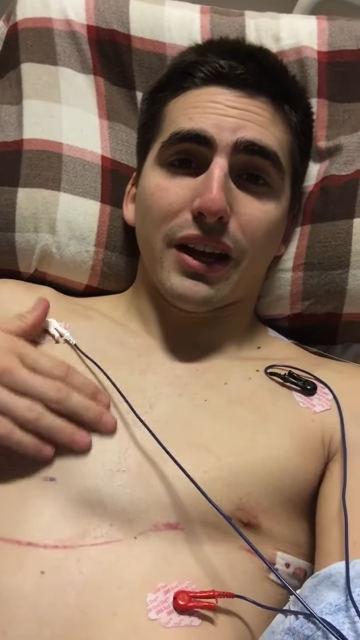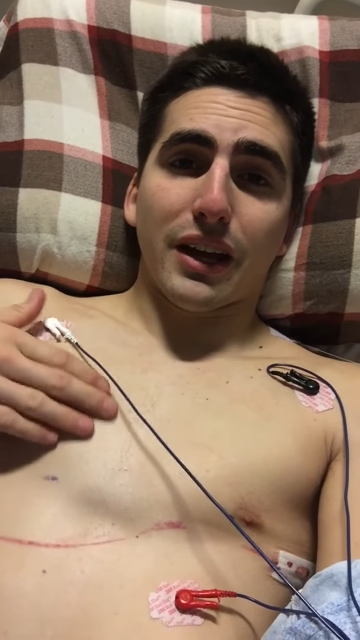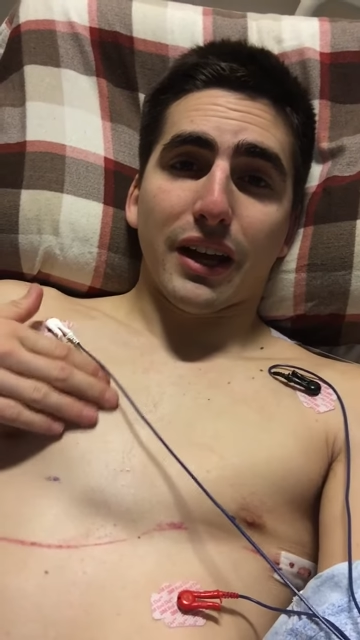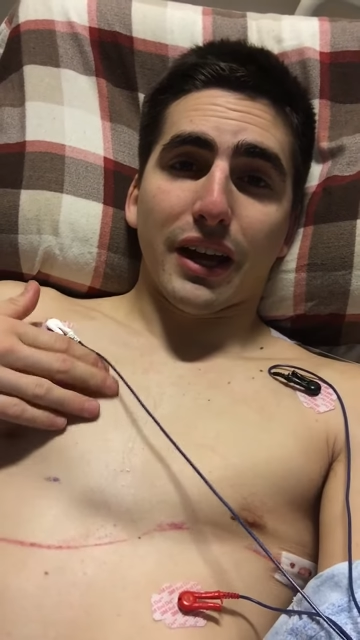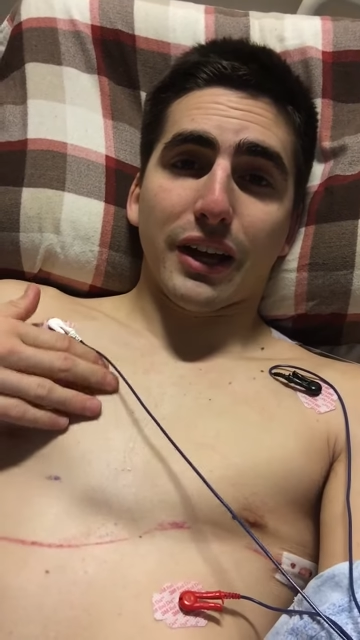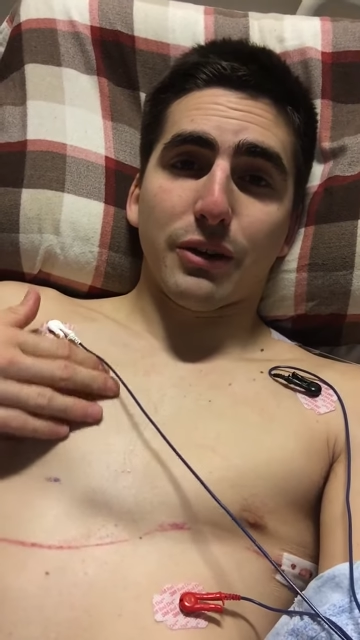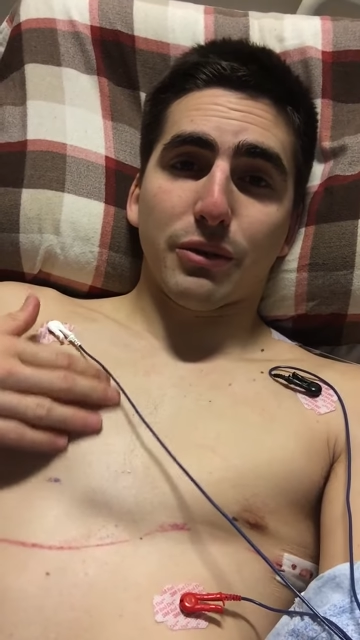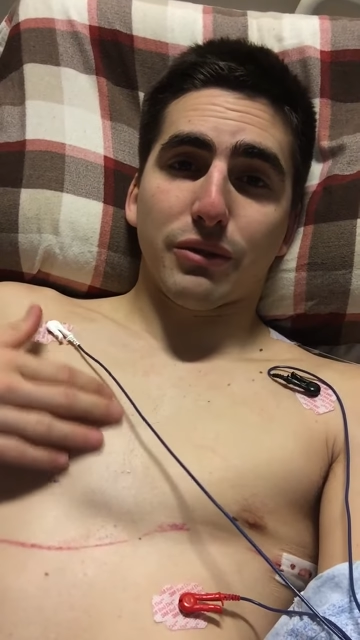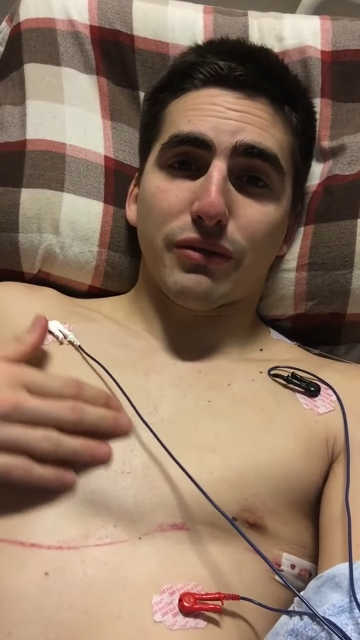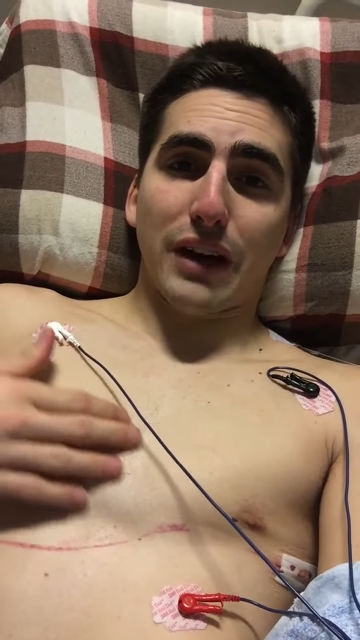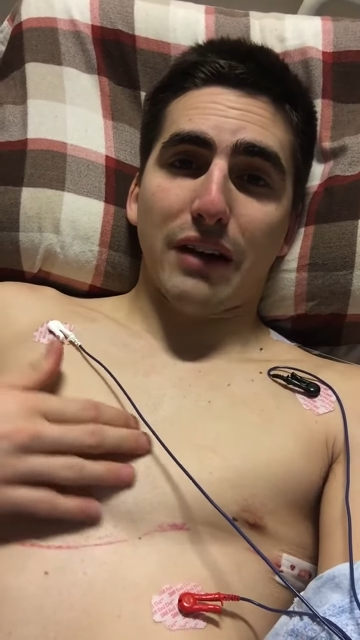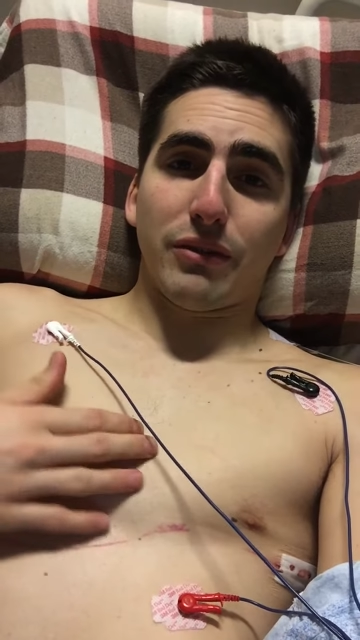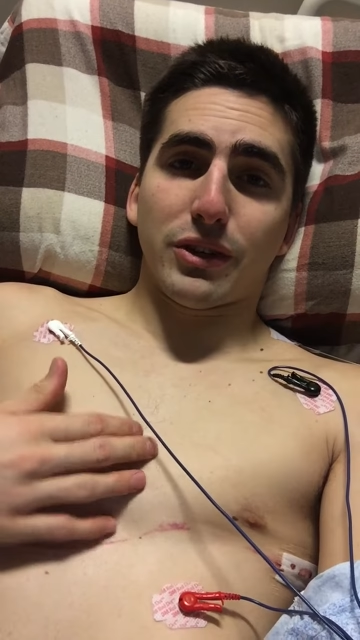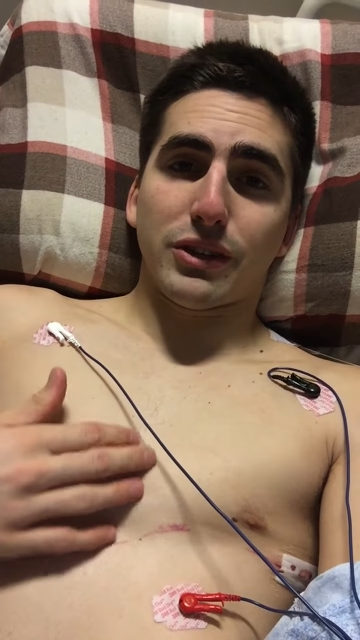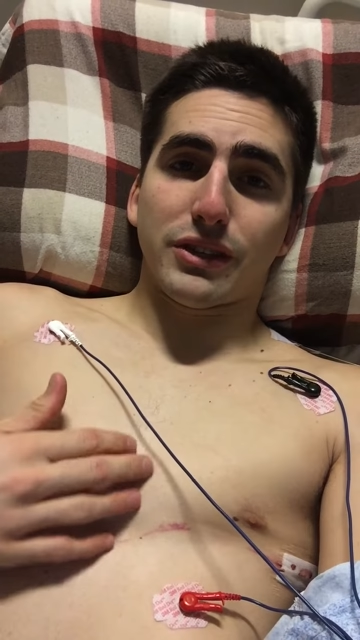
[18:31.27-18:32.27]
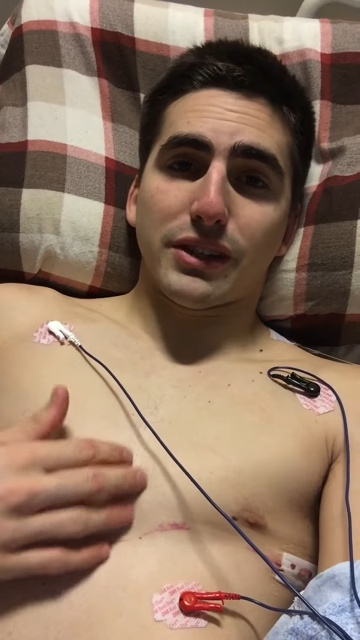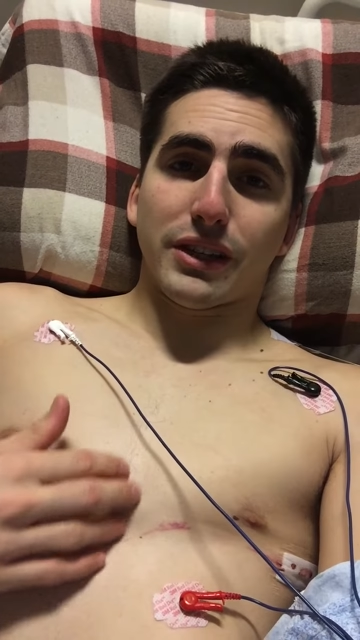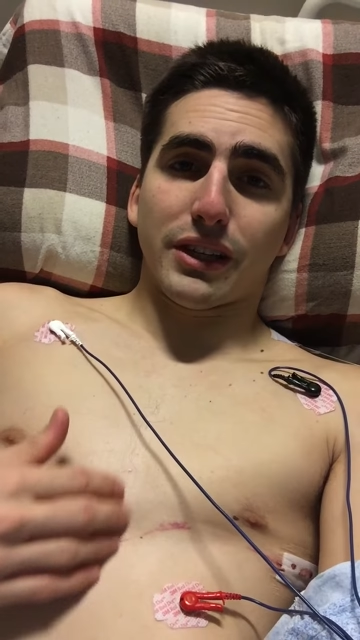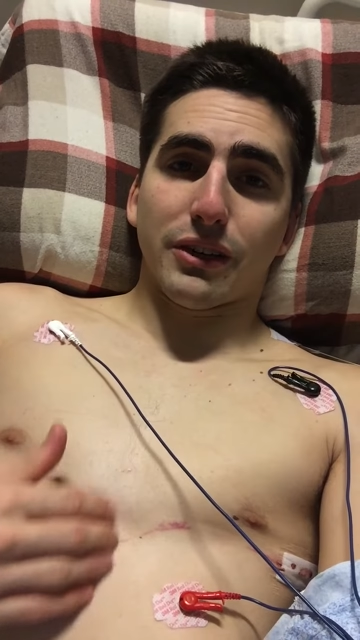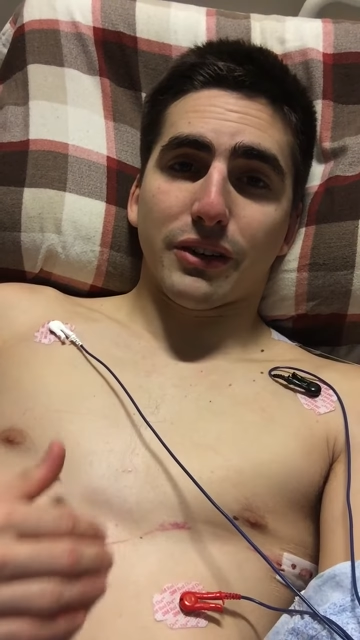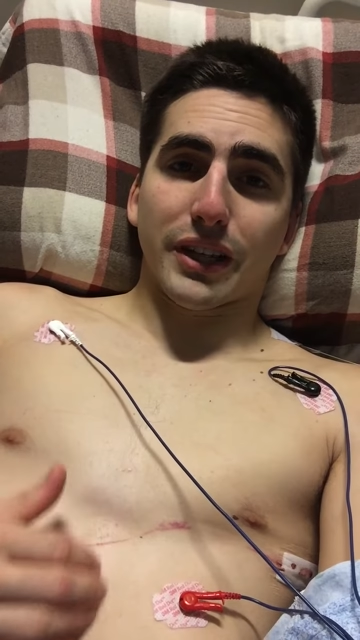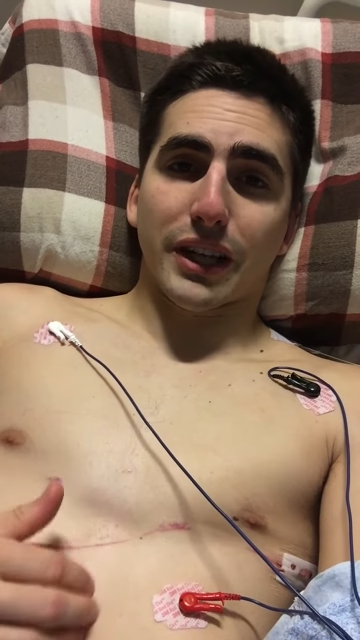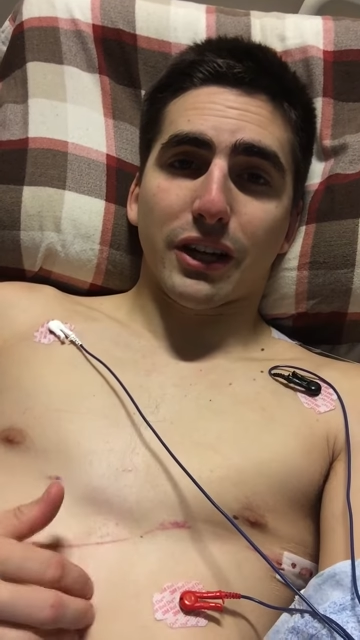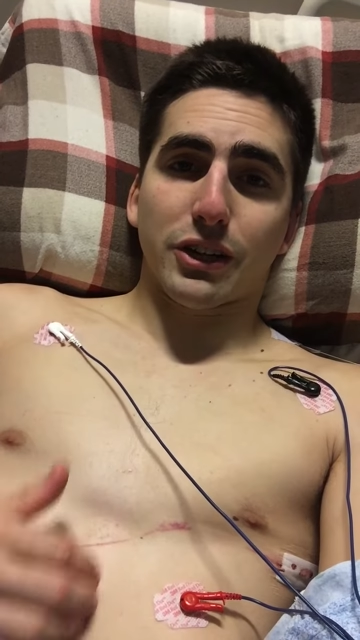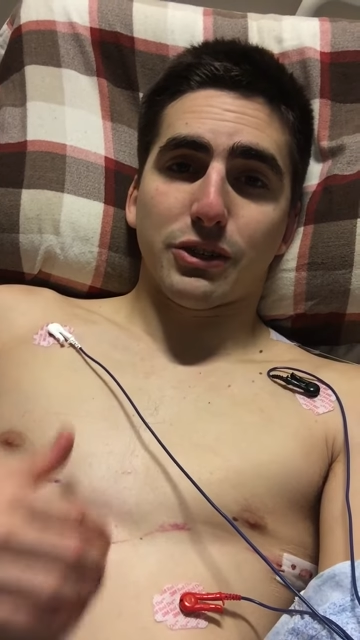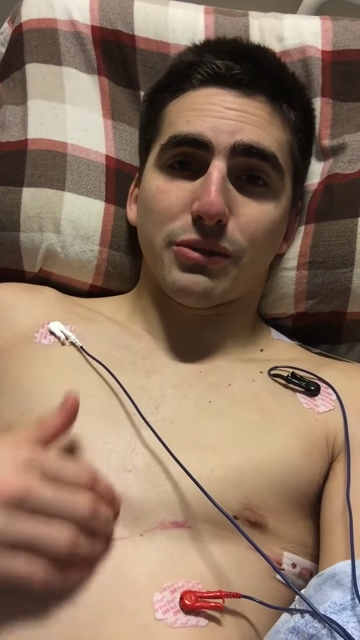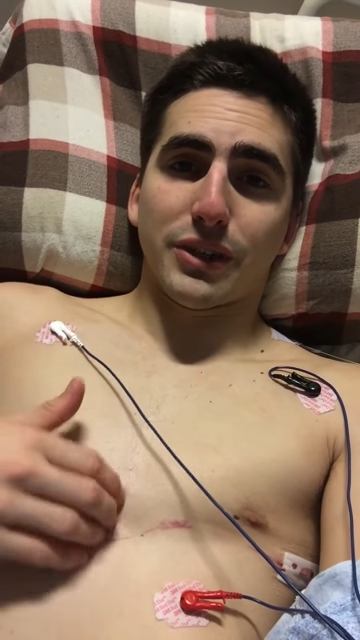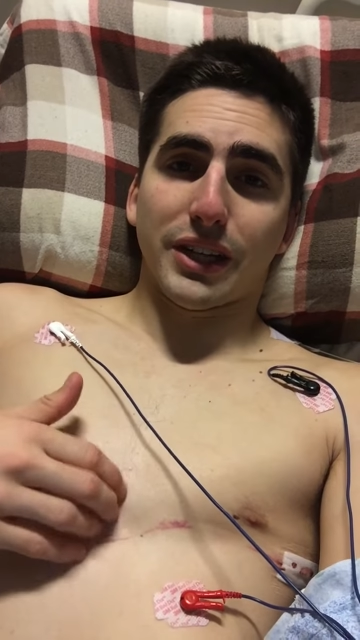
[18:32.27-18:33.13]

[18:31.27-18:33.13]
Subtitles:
I know with Ravage, they cut you in